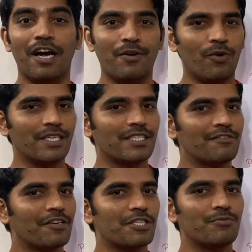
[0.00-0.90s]
and what is
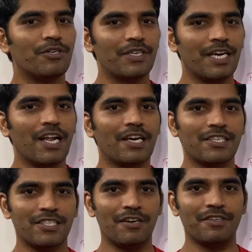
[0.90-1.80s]
difference between deadlock and
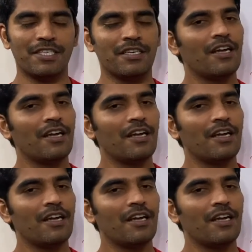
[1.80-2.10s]
starvation.